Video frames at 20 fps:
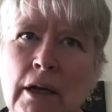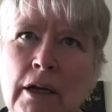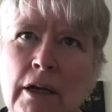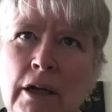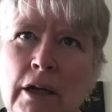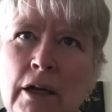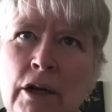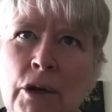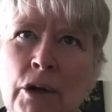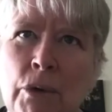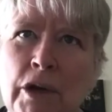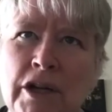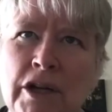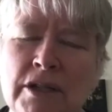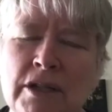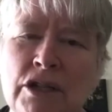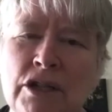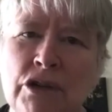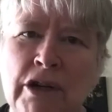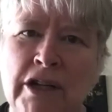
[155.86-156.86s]

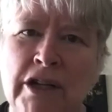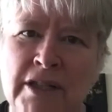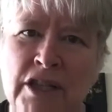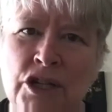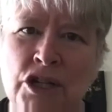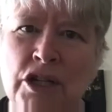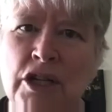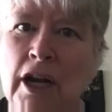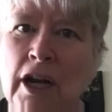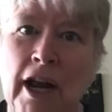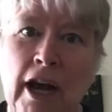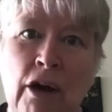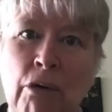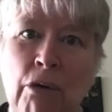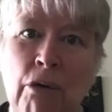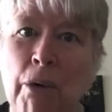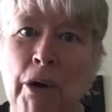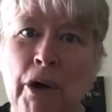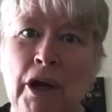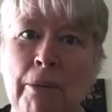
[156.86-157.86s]
newness and transition, and how
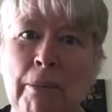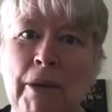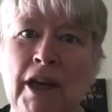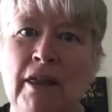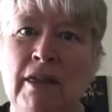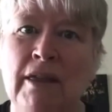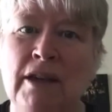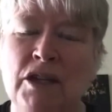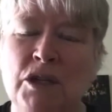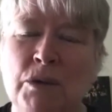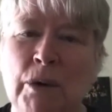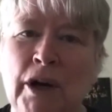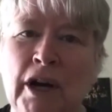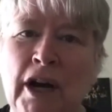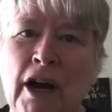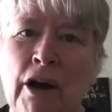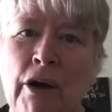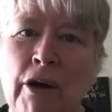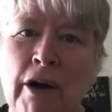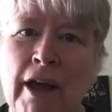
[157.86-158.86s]
are we going to make things work
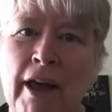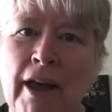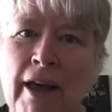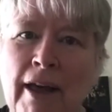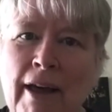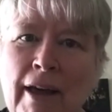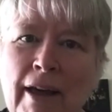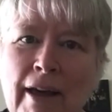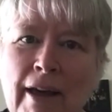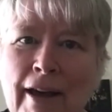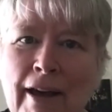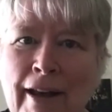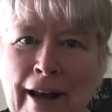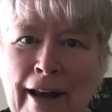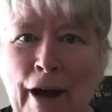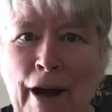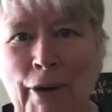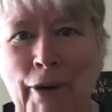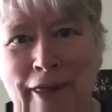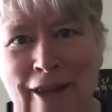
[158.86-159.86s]
out? And
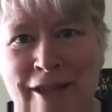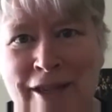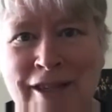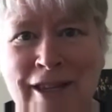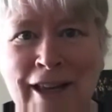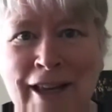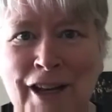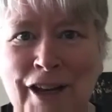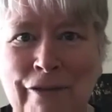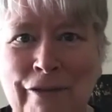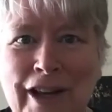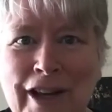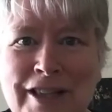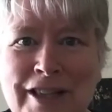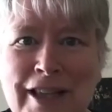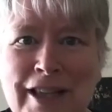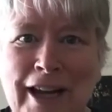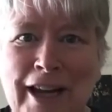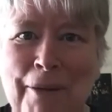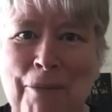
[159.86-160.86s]
now at this end of it,
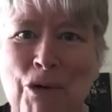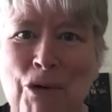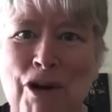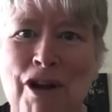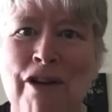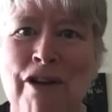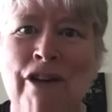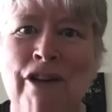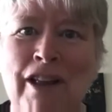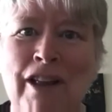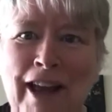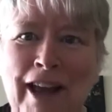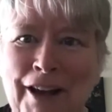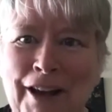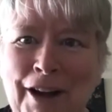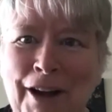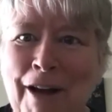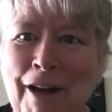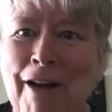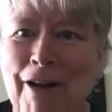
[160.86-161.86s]
it's like I'm grieving that
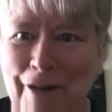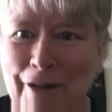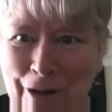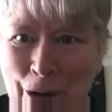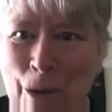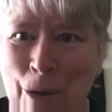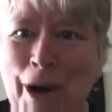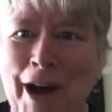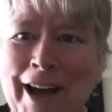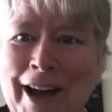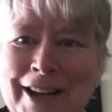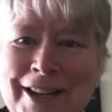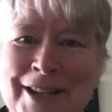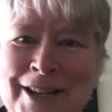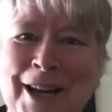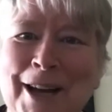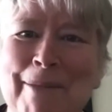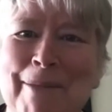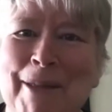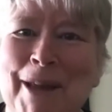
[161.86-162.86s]
quiet
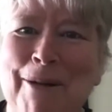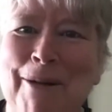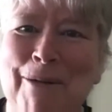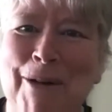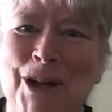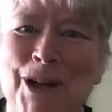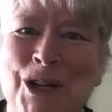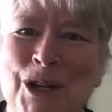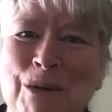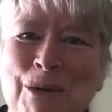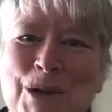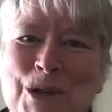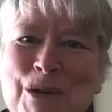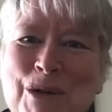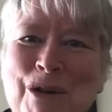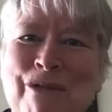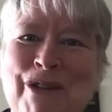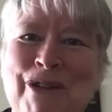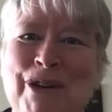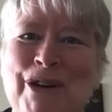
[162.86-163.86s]
time that Rachel was
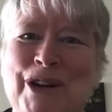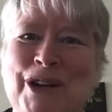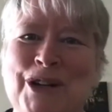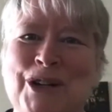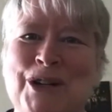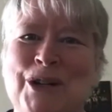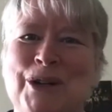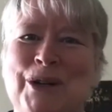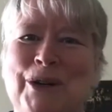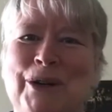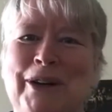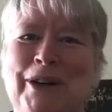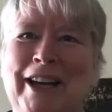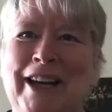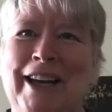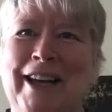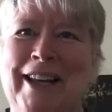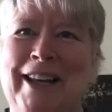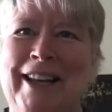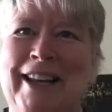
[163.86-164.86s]
referring to,
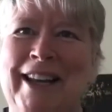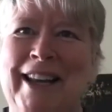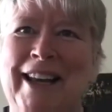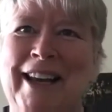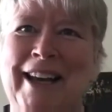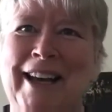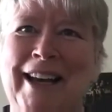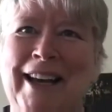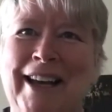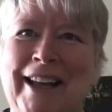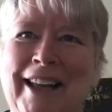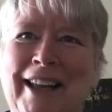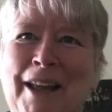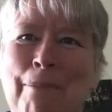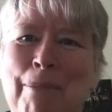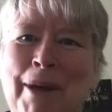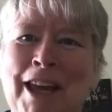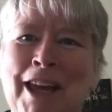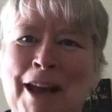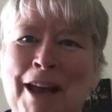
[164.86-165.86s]
and
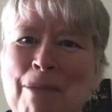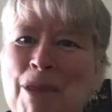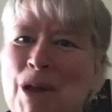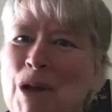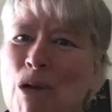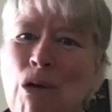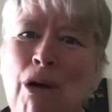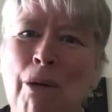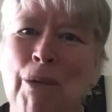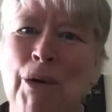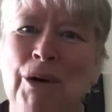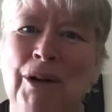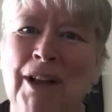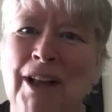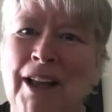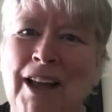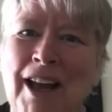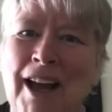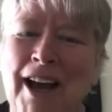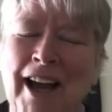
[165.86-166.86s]
it became the normal.
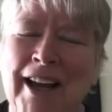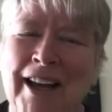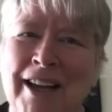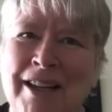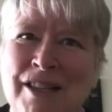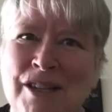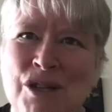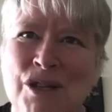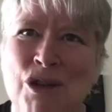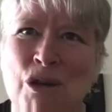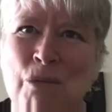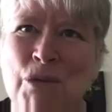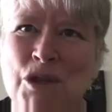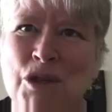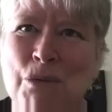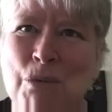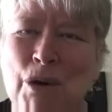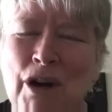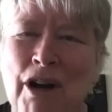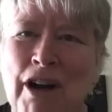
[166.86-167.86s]
I guess as
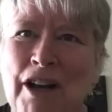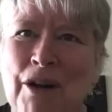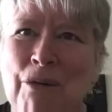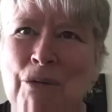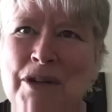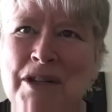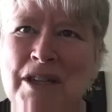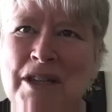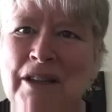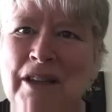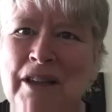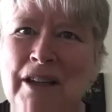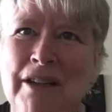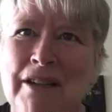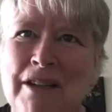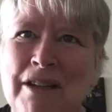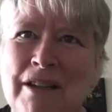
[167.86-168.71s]
humans, we're kind of resilient,